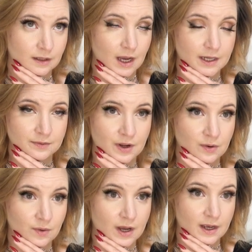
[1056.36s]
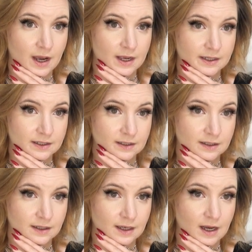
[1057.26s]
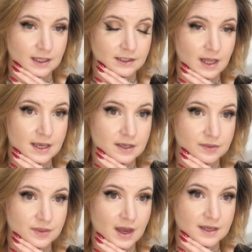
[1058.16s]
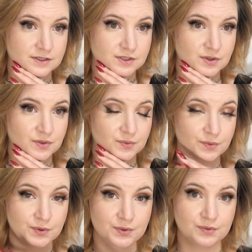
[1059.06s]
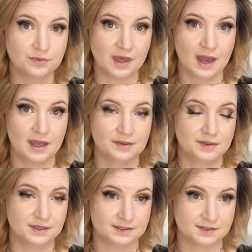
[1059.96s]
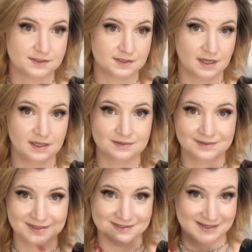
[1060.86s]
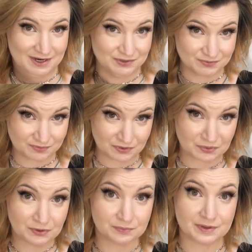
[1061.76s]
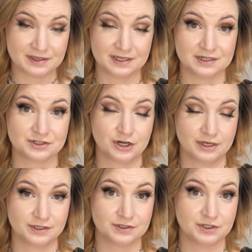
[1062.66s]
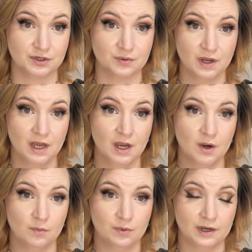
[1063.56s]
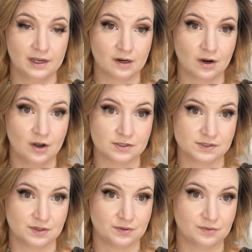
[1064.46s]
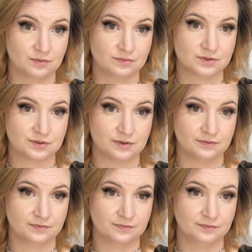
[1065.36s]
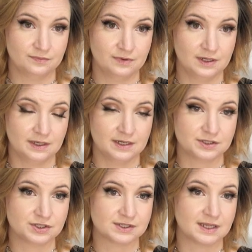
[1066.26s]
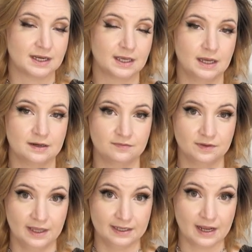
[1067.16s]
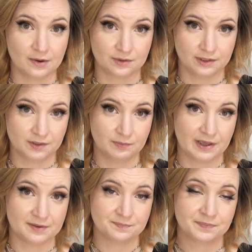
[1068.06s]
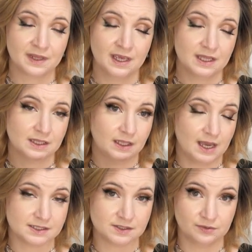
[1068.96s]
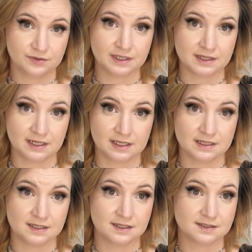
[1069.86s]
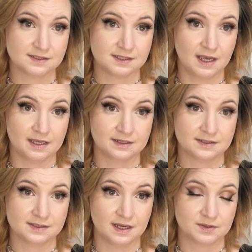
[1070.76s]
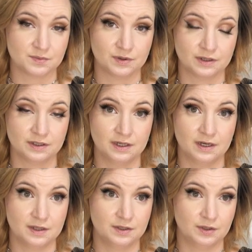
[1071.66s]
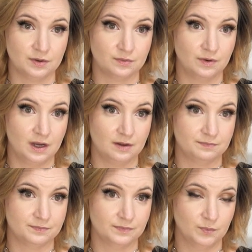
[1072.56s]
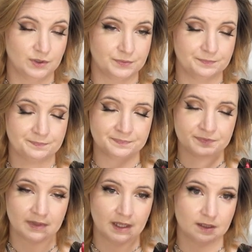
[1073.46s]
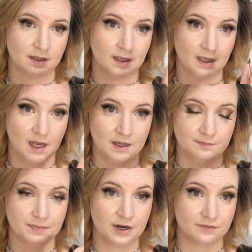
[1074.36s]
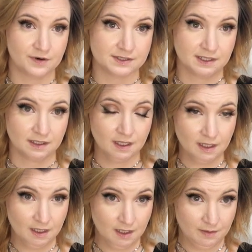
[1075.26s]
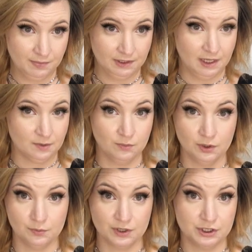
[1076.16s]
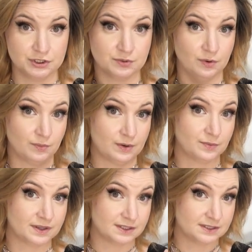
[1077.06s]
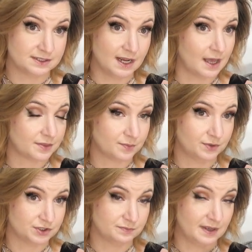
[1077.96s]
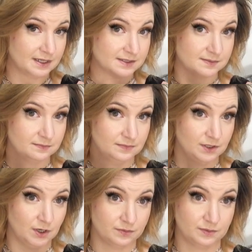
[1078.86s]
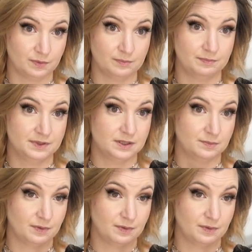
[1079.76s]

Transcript: I don't know. I I, I like that through that this hit this kind of recruitment that he's trying to do, where you're also sort of it, it's just getting kind of laid out a little bit. The last little thing that he said is that we're you know um, well, I'm paraphrasing, but like we're we're gonna do away with death, which makes you know the the